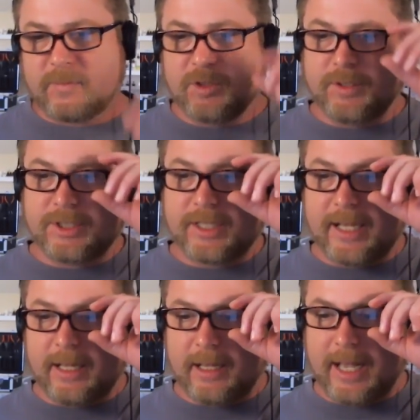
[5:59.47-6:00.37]
which
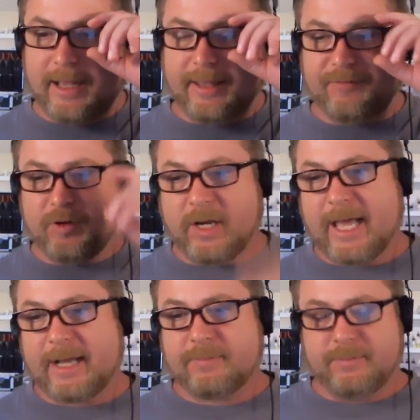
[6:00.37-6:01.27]
if you
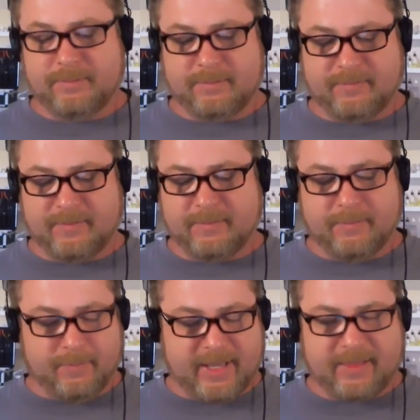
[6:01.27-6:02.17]
like
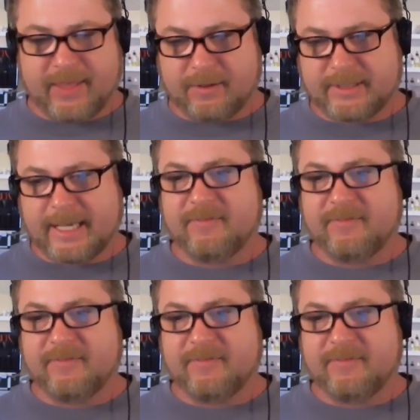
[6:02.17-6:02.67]
menthol type